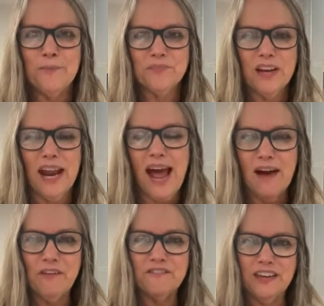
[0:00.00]
And I have
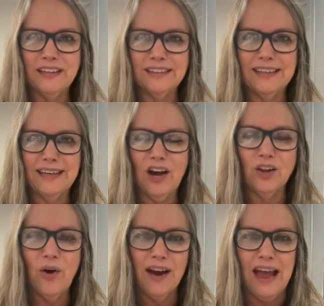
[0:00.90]
a feeling,
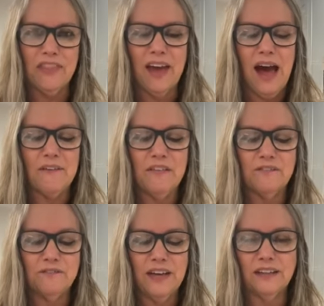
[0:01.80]
aloha Kathy, I have a
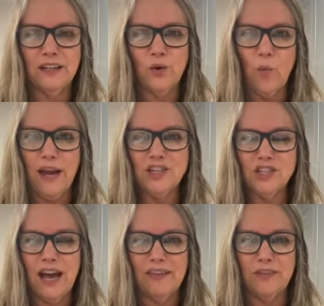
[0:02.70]
feeling the way she
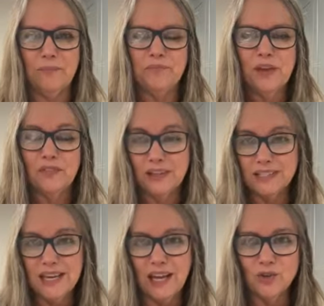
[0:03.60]
had them, the
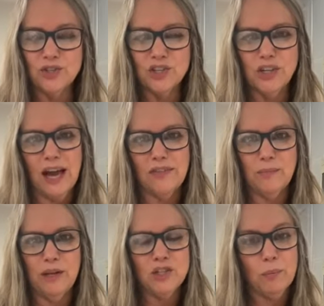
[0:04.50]
containers that she had them
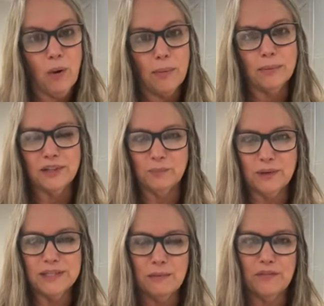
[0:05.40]
in, she probably could put
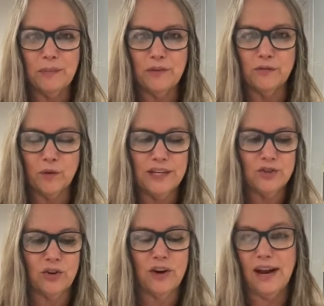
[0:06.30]
some of them in the
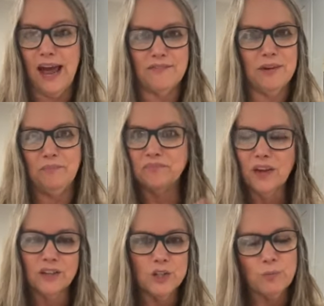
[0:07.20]
freezer and have them,
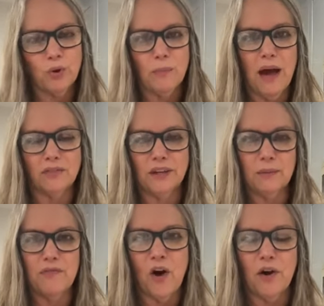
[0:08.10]
just pull them out and let them
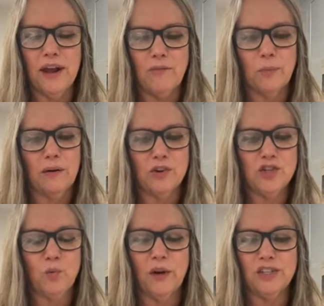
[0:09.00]
thaw and have them whenever she
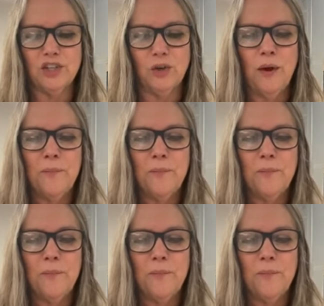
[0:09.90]
wanted to.